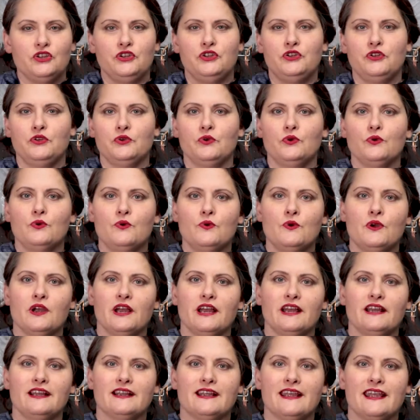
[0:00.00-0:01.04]
you
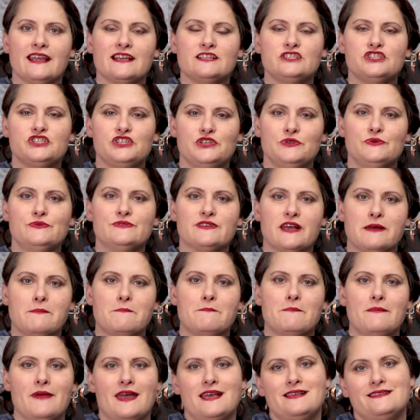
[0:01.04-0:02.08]
can choose a
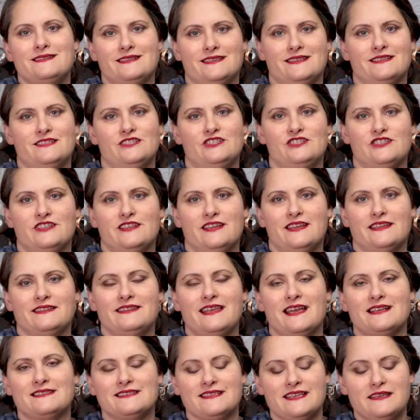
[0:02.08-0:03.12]
message
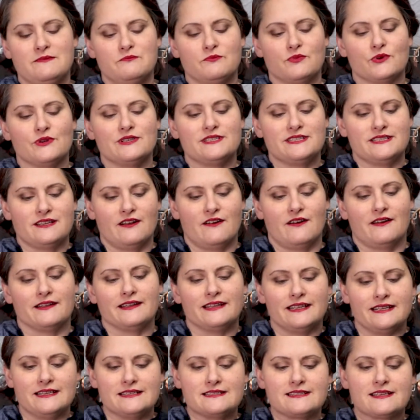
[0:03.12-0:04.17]
that's imprinted on
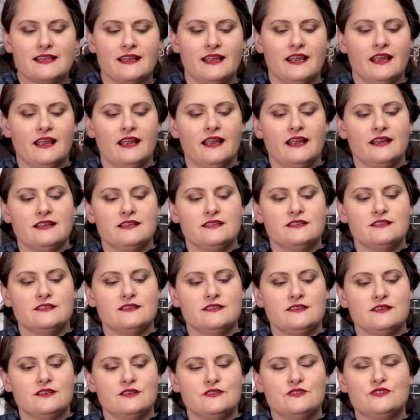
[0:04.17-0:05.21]
these
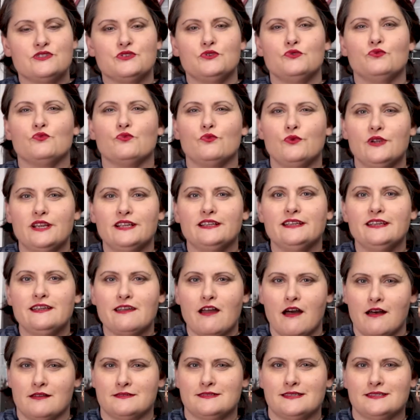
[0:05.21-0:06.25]
to really
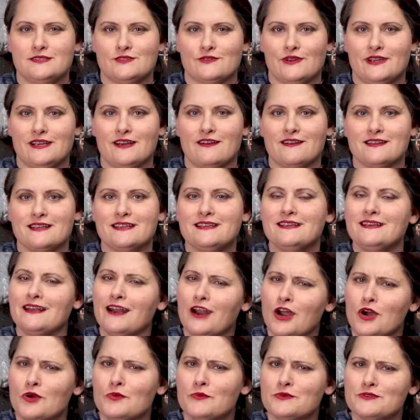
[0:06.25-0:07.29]
concentrate on it.
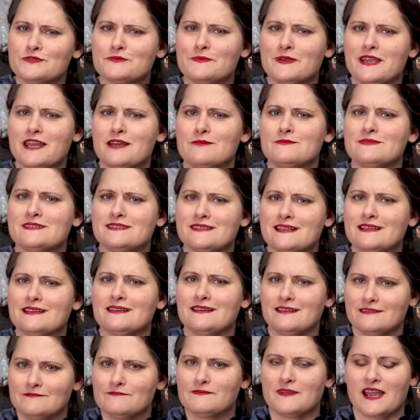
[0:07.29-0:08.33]
It almost becomes
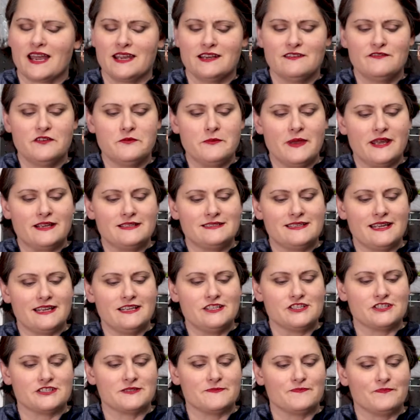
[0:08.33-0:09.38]
kind of a
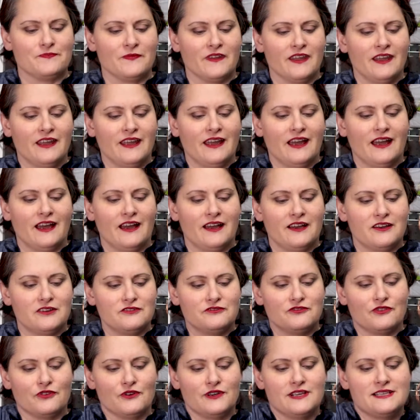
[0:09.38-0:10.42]
meditation. Uh,
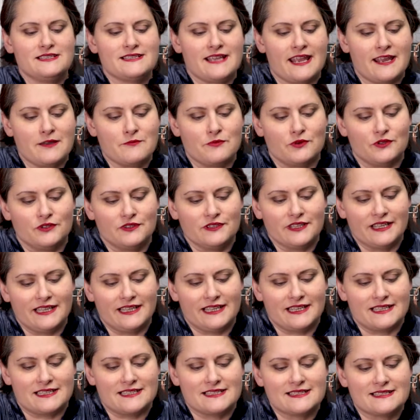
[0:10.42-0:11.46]
for example,
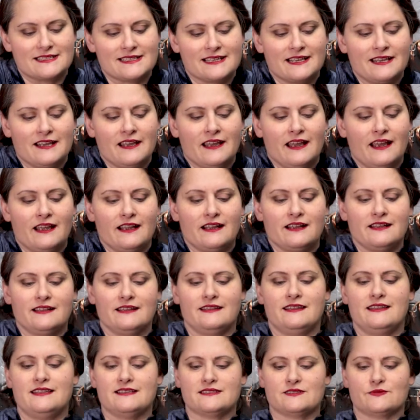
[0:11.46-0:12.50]
is
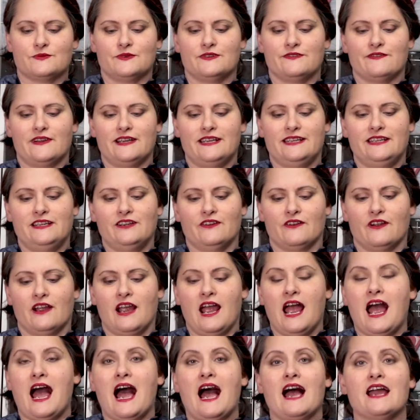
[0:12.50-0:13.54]
this one right here.
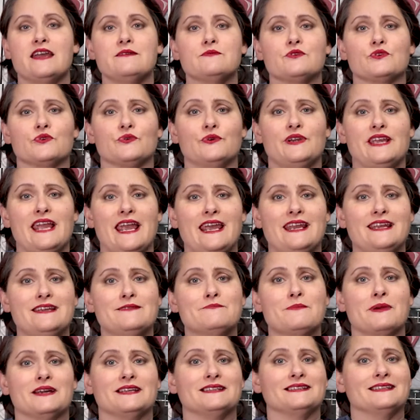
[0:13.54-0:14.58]
I am
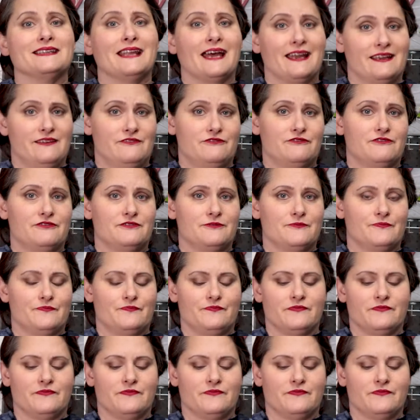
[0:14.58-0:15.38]
creating my life.